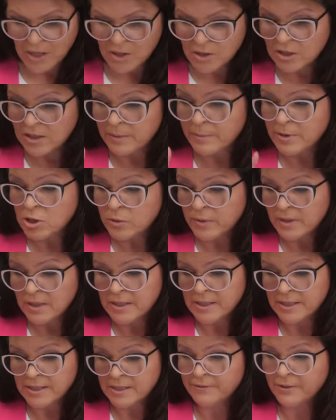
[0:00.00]
So let me do it
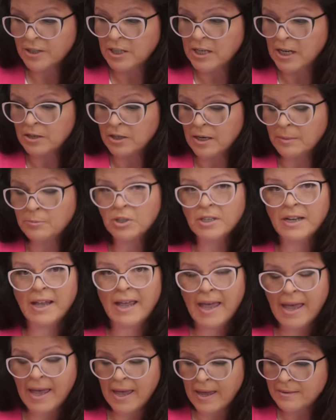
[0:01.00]
in a different color. I'm going to
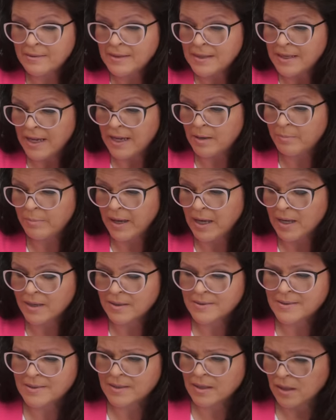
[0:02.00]
add the
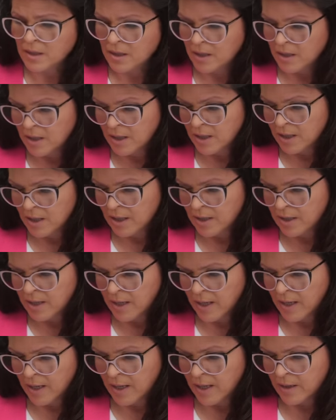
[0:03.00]
apex in
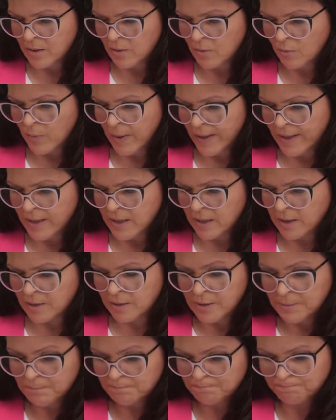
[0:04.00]
a white
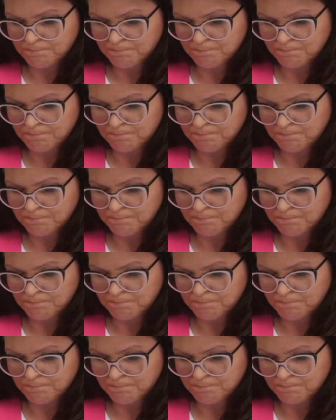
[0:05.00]
color